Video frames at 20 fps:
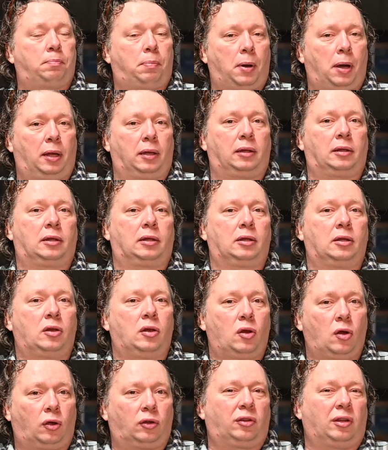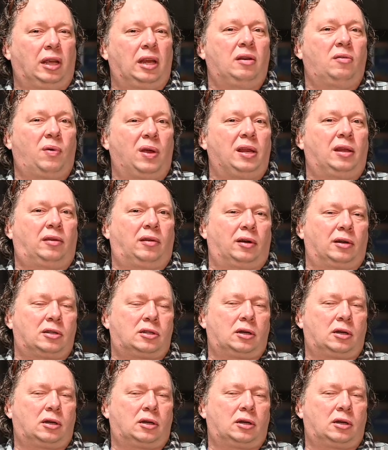but not in winter.